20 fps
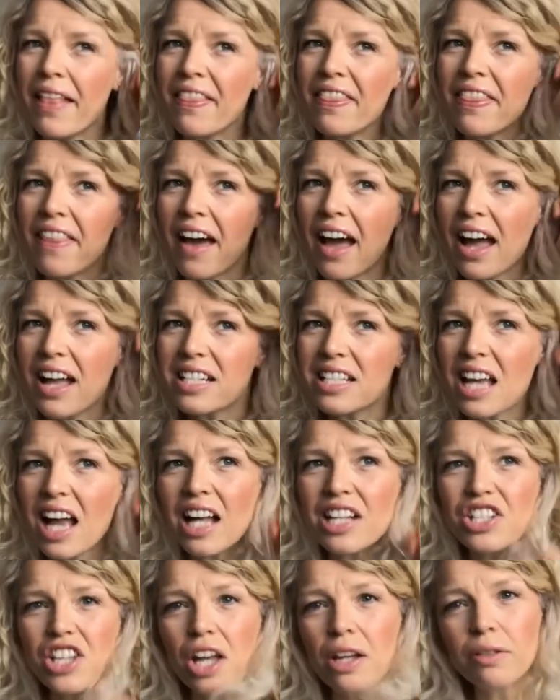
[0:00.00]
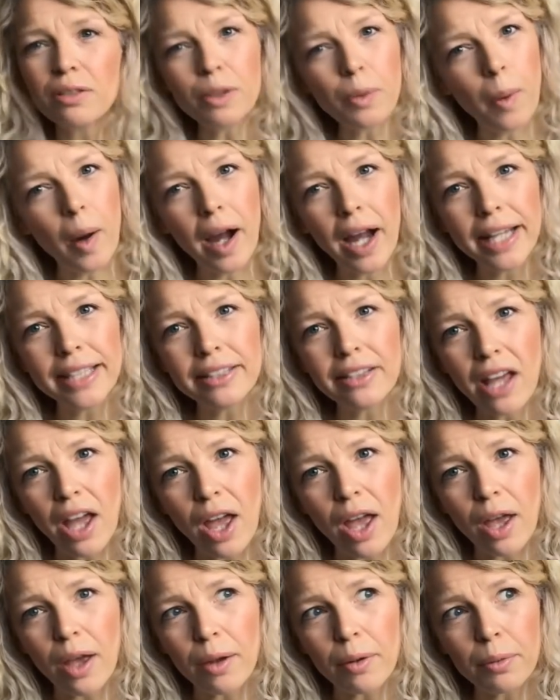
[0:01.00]
in that I don't quite
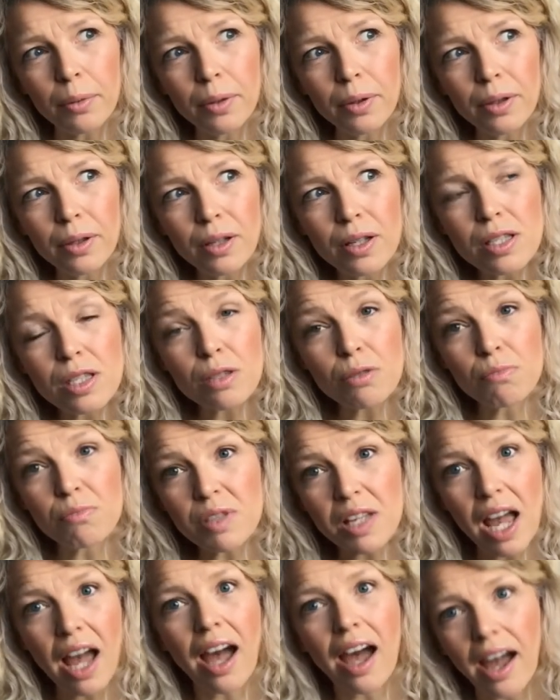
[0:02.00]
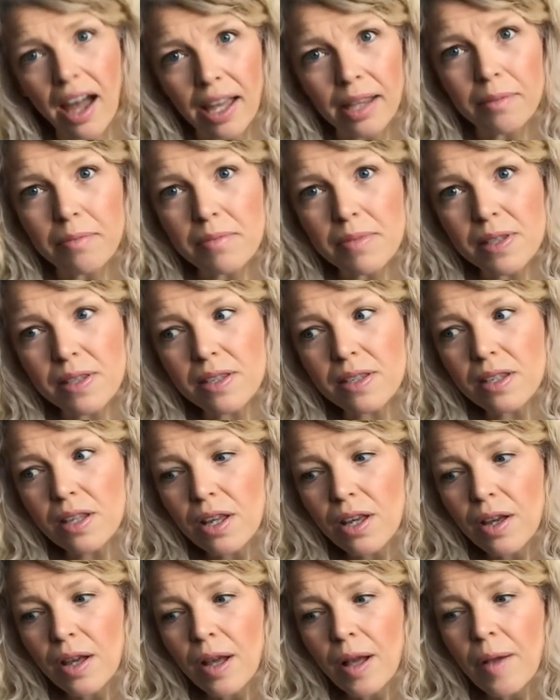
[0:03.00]
know sometimes
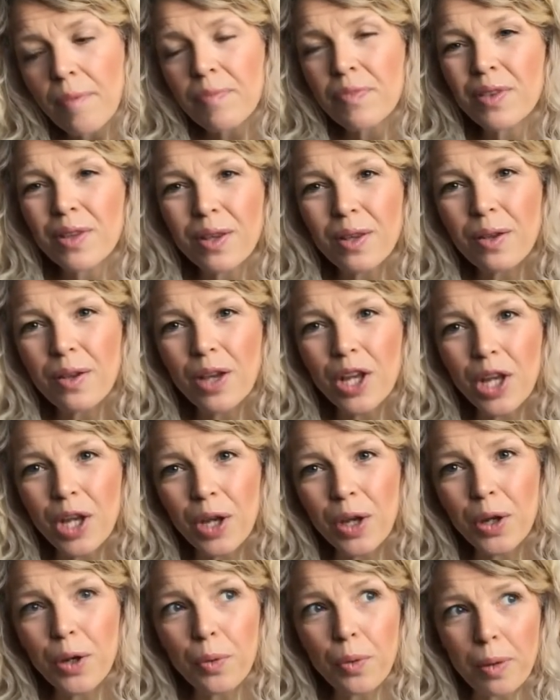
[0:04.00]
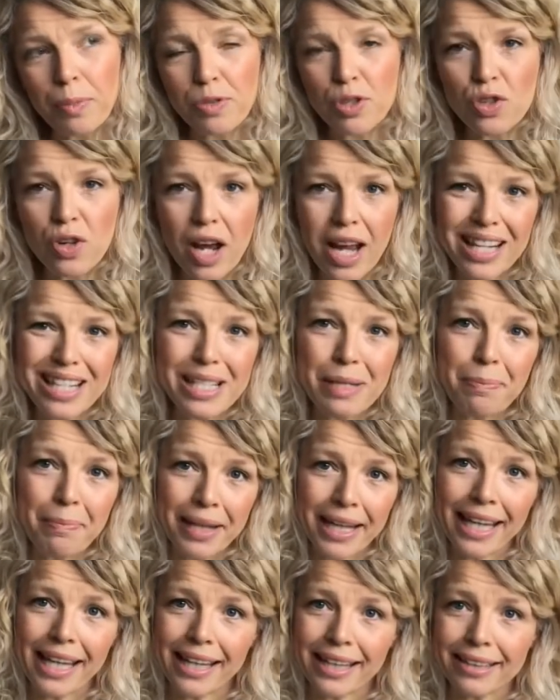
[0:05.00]
who I'm trying to
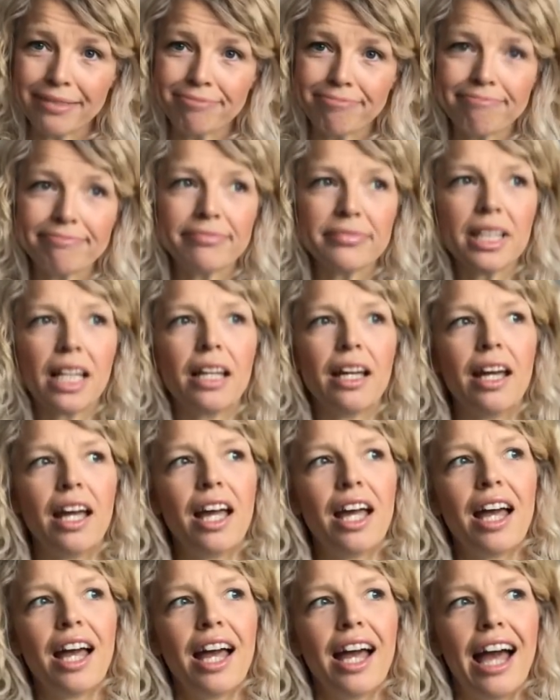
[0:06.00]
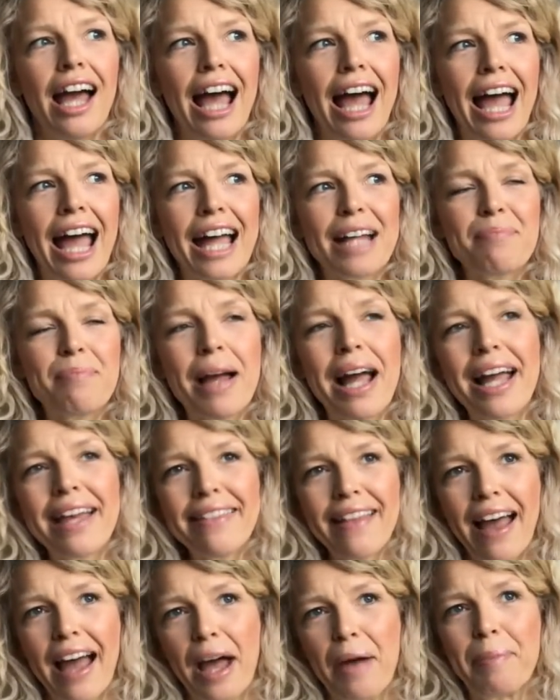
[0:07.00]
be. And by
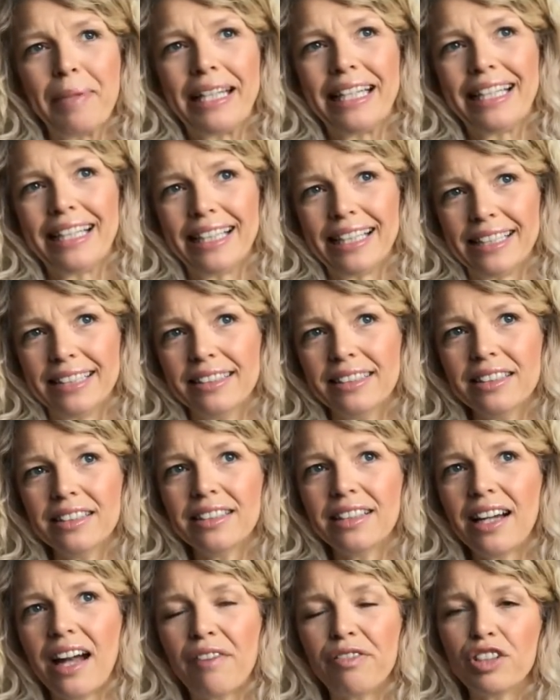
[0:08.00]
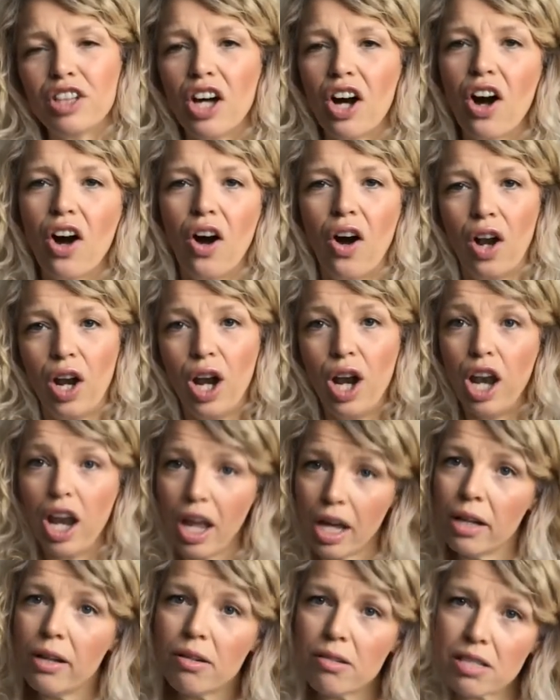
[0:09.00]
that I mean, I've got
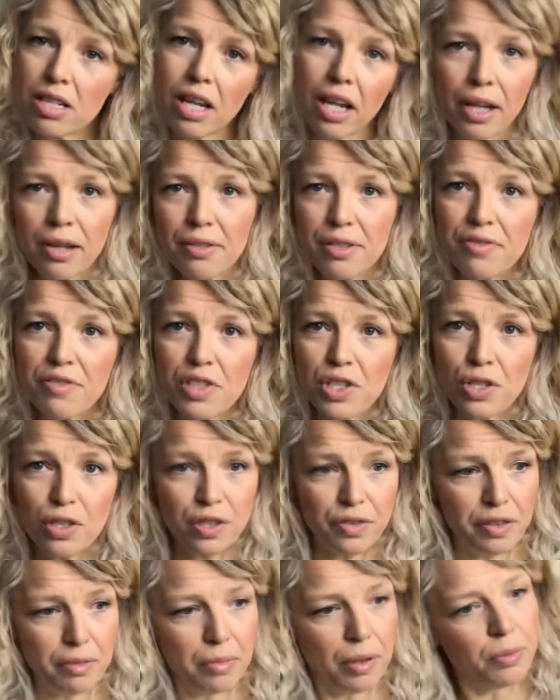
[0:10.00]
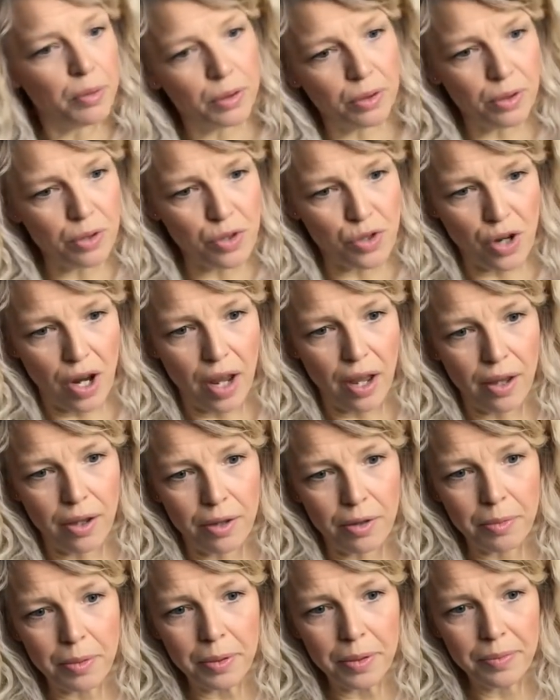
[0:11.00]
loads and loads of stuff in my
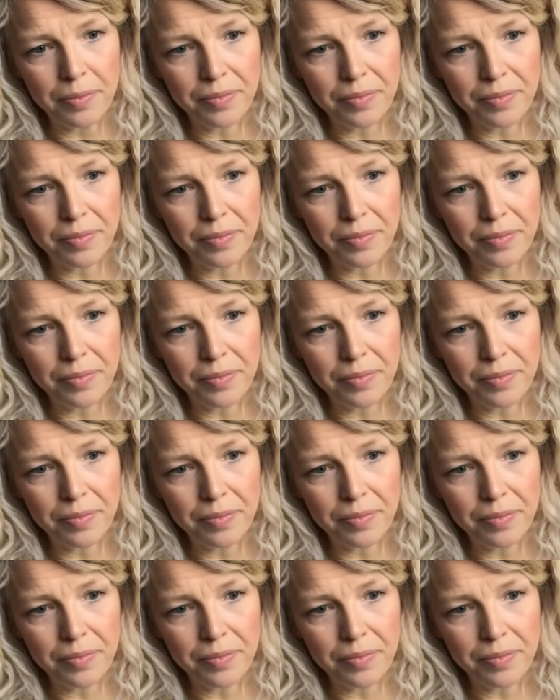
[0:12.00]
wardrobe